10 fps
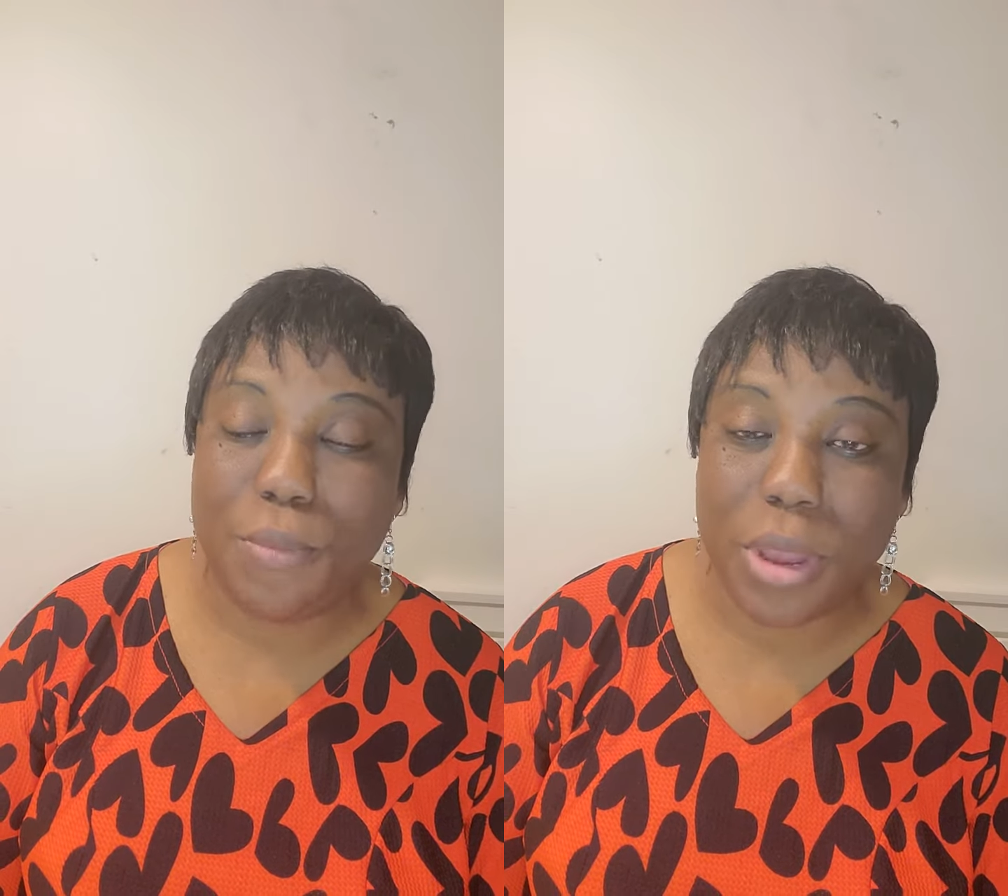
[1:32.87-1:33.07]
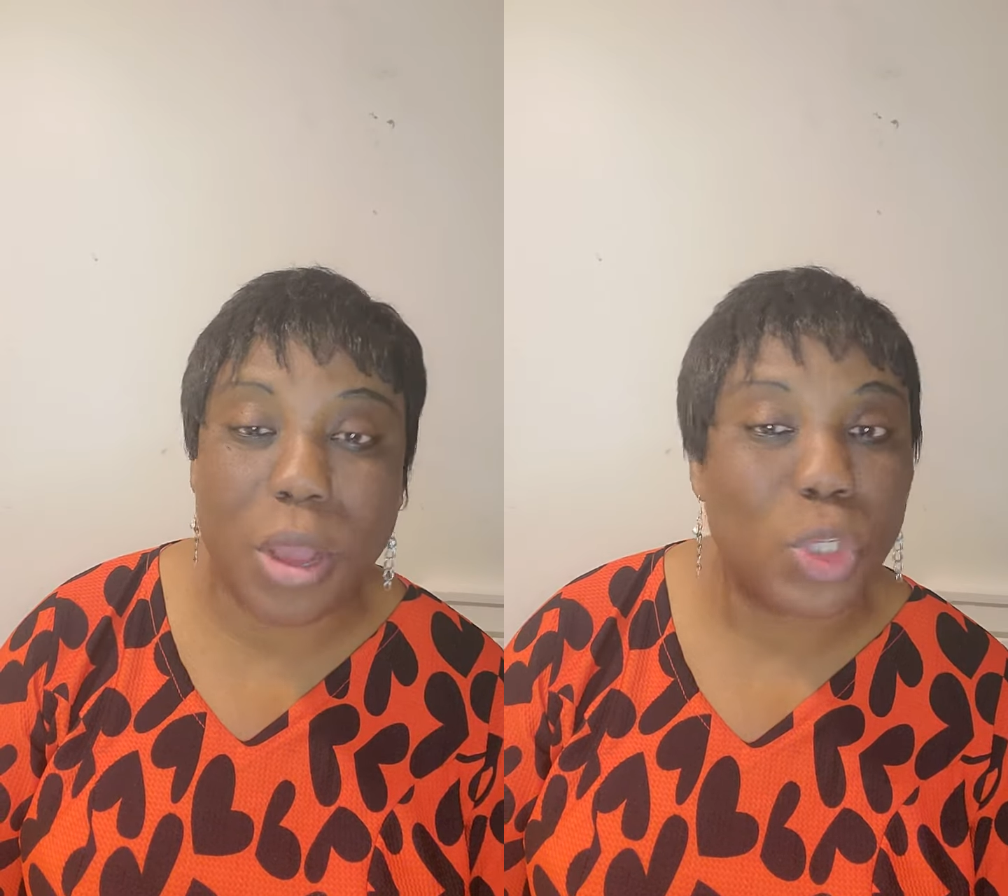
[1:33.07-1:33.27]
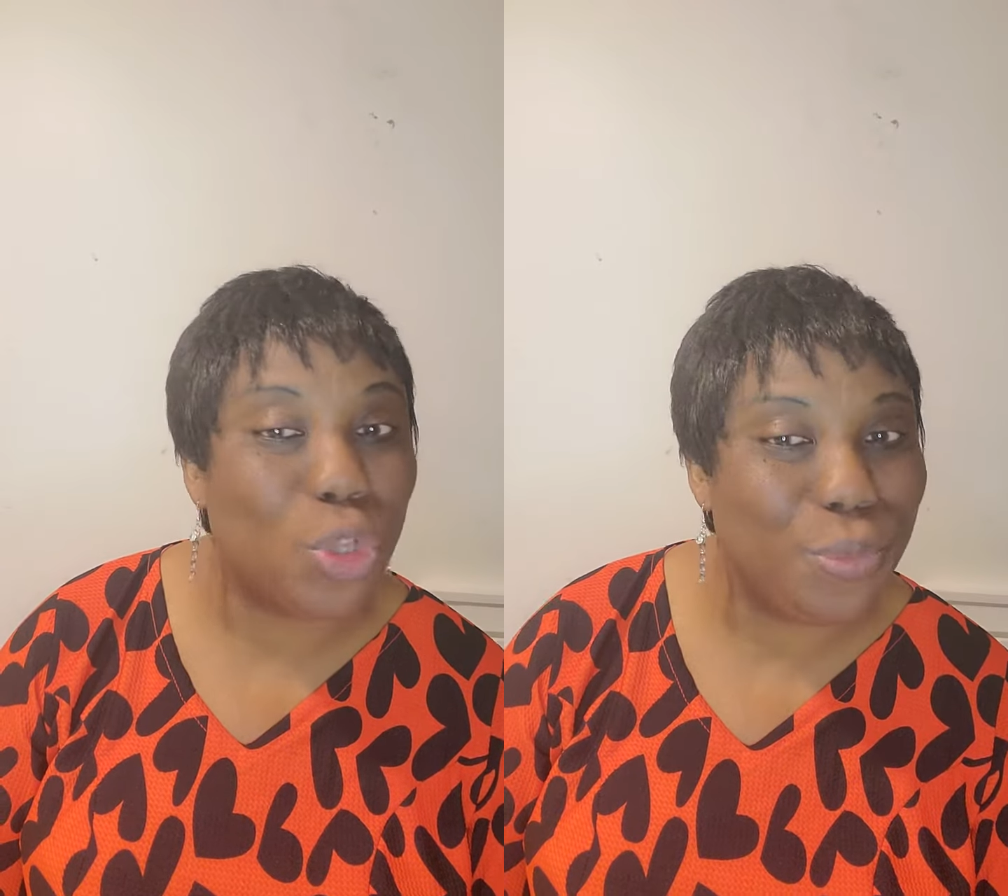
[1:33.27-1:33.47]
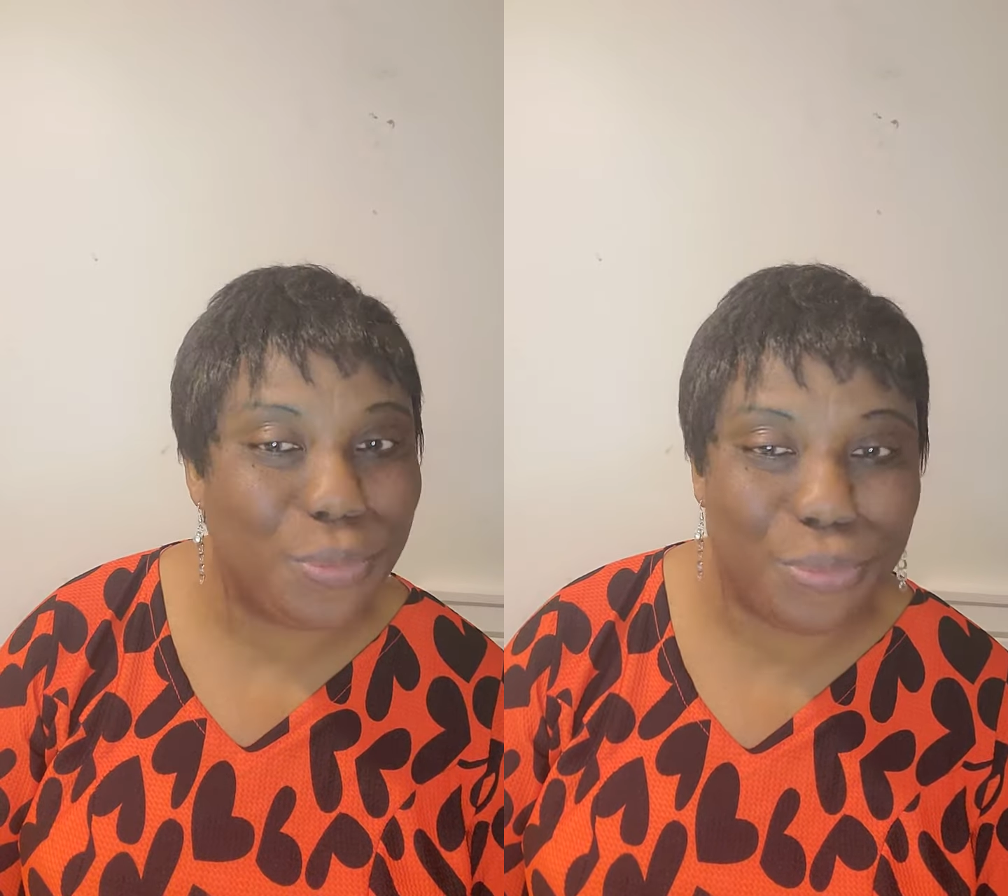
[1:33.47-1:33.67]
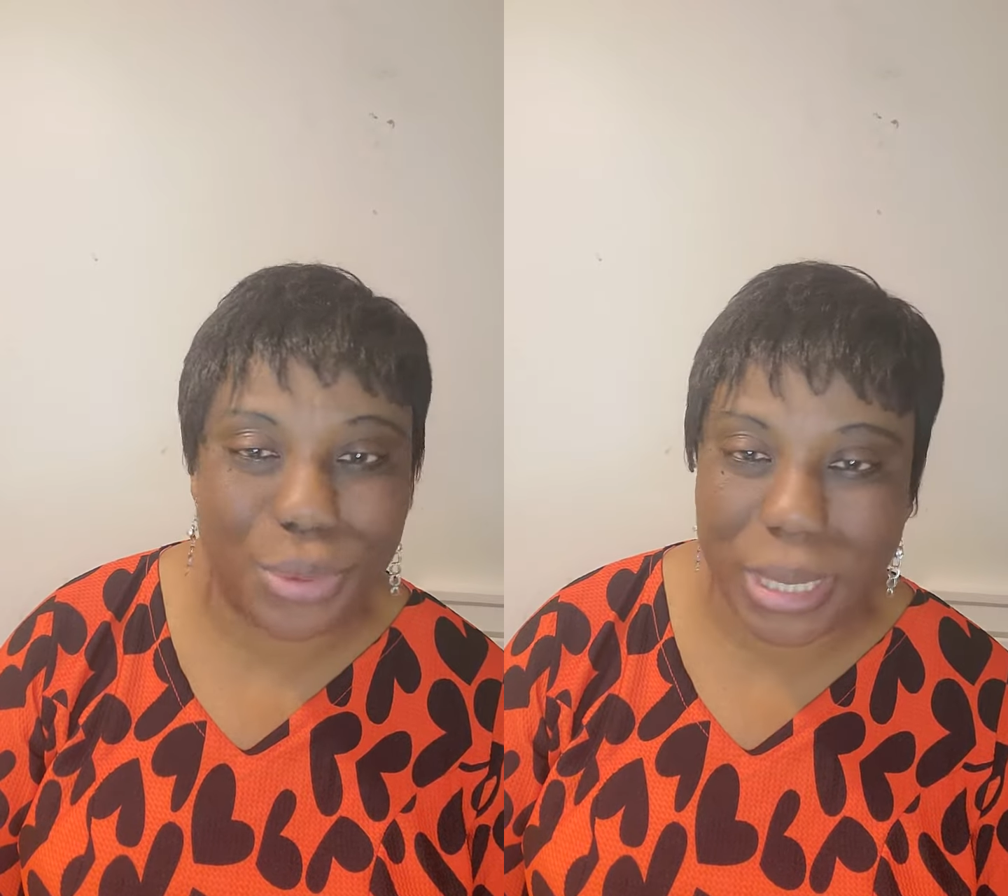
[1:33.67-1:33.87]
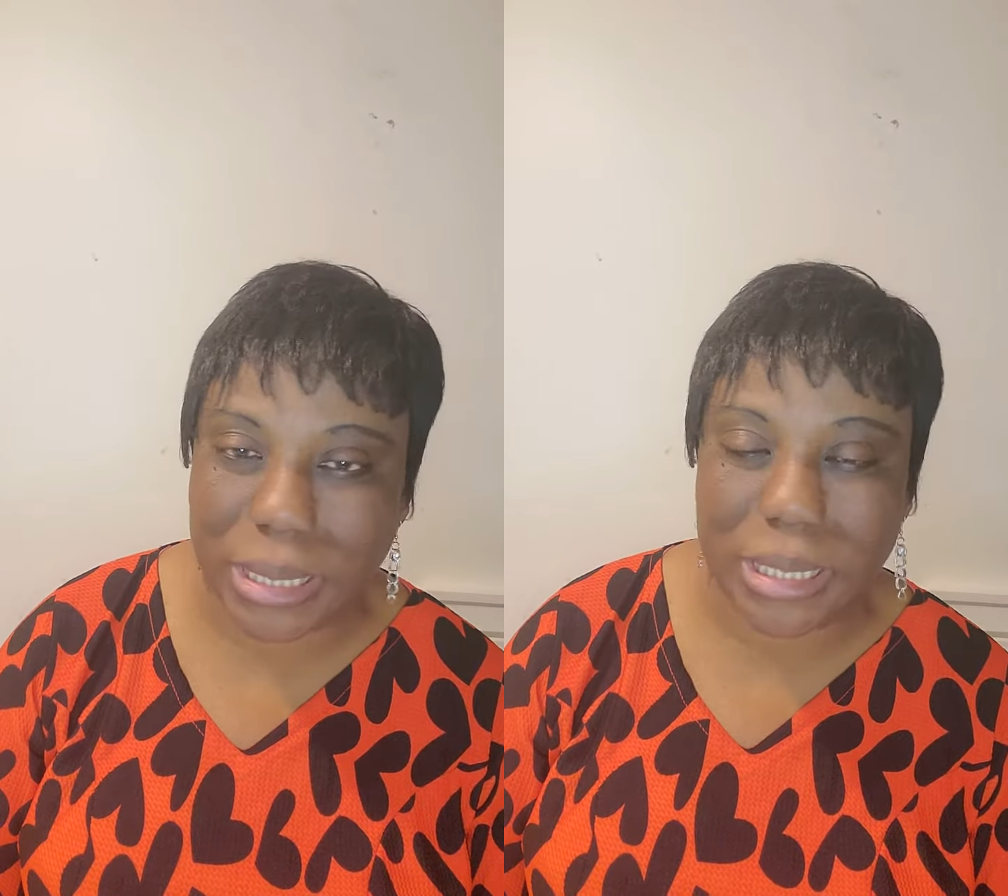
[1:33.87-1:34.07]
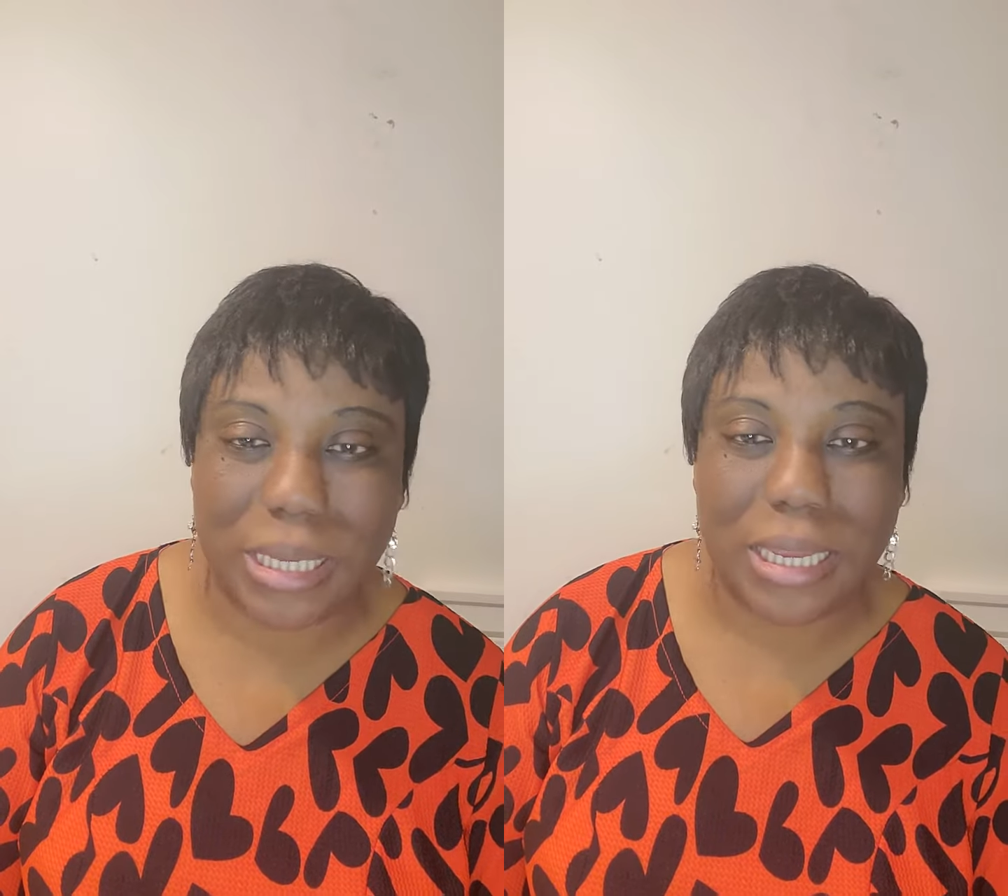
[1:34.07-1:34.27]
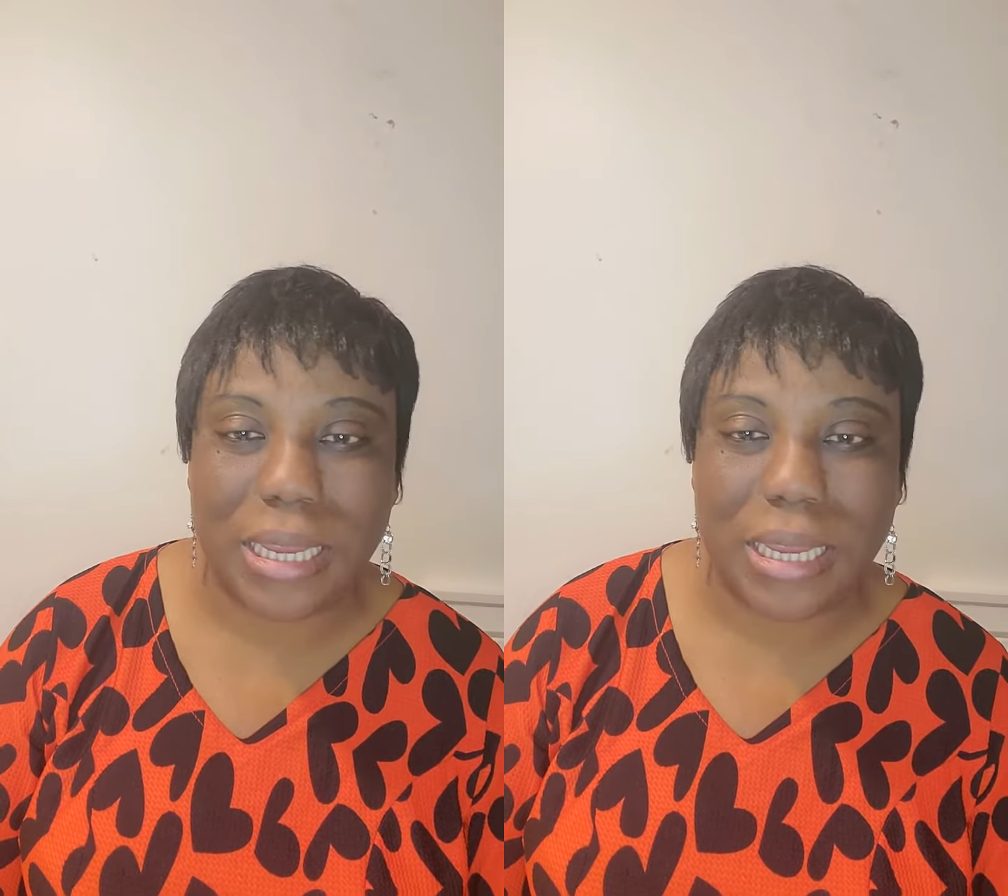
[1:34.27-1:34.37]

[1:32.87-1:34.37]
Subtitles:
people can also be blessed.